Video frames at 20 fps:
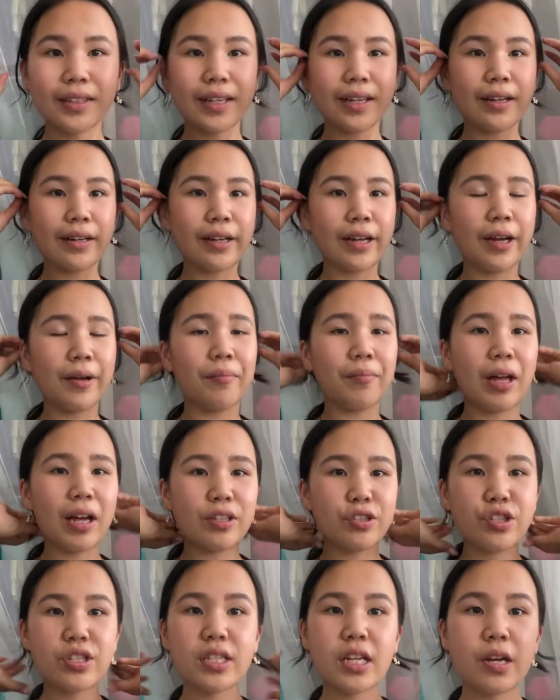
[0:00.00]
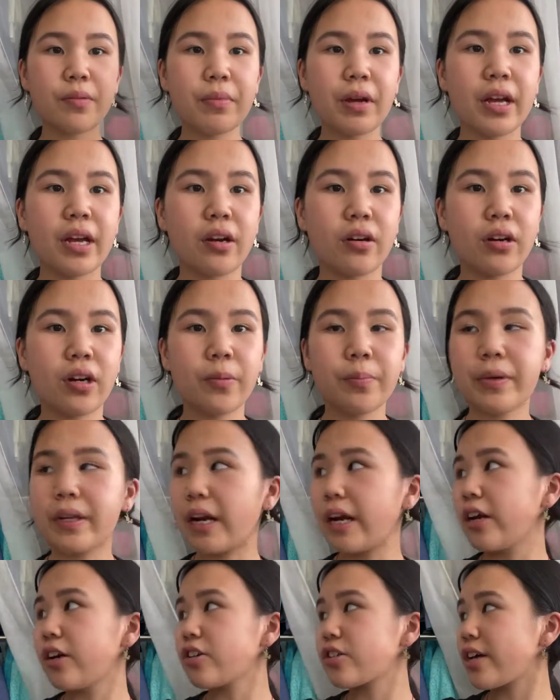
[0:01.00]
Okay, I just tied my hair up and
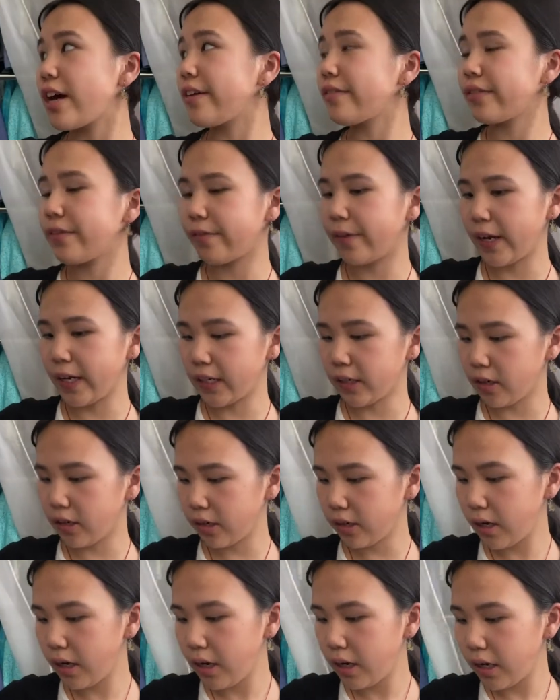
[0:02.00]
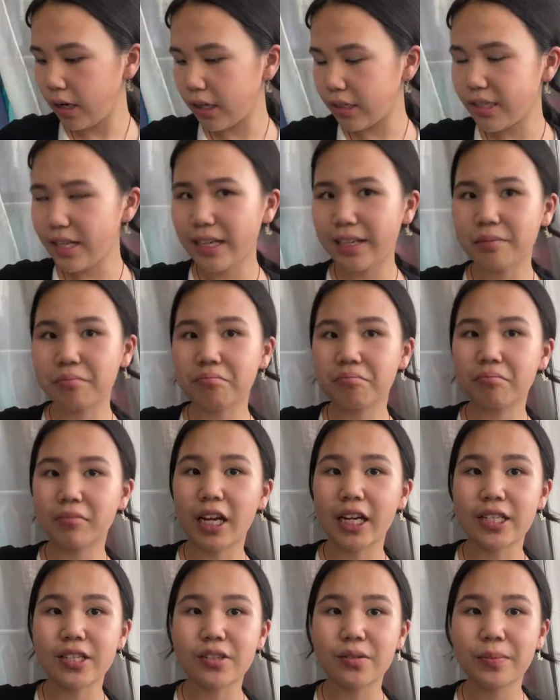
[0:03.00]
I also have a fan on. It's like
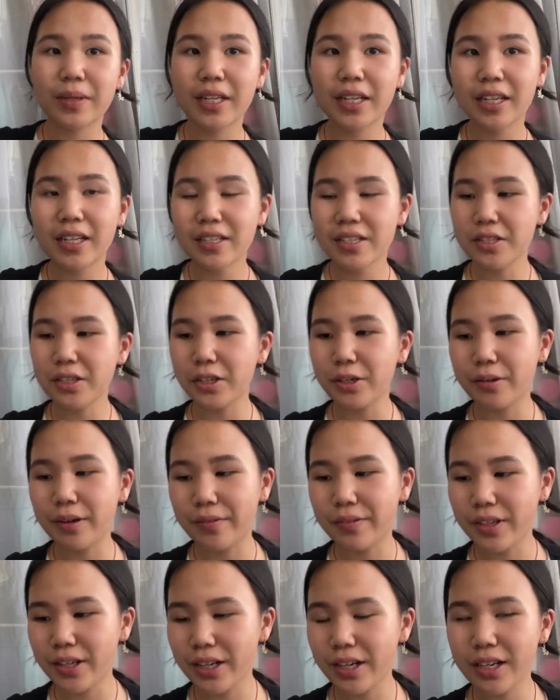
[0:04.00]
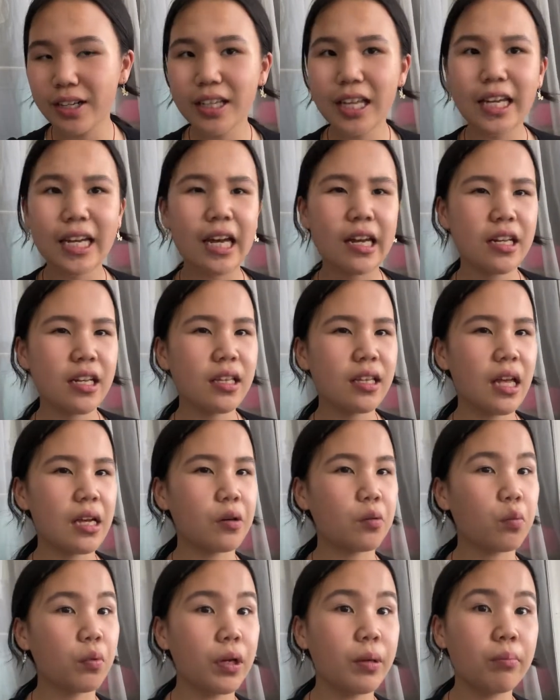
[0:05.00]
next to me, so if you hear like any like
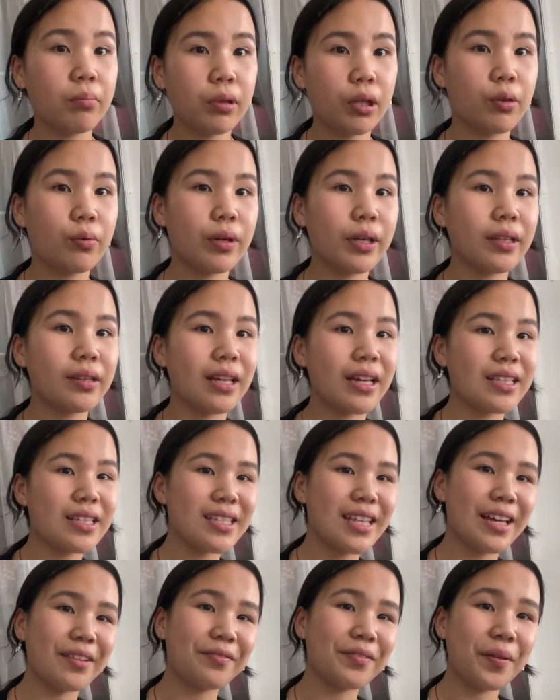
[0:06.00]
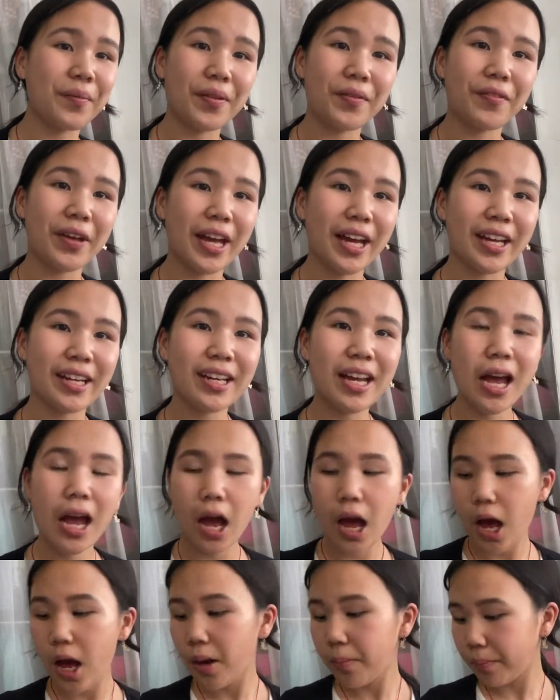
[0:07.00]
wind blowing, that's like from the fan.
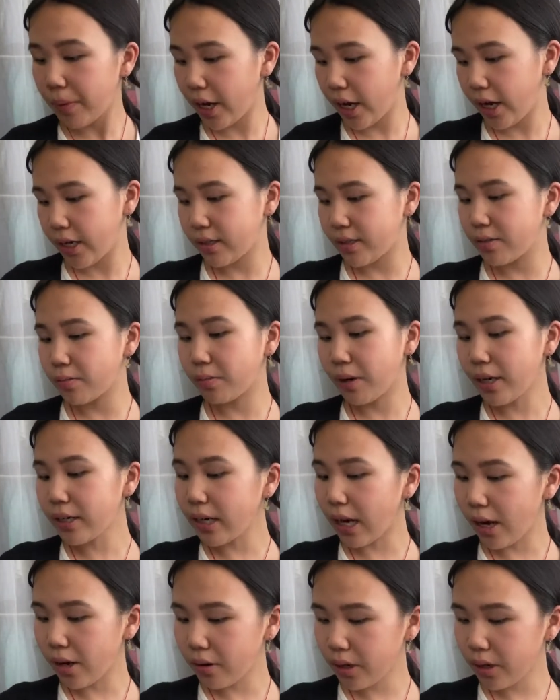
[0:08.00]
But right now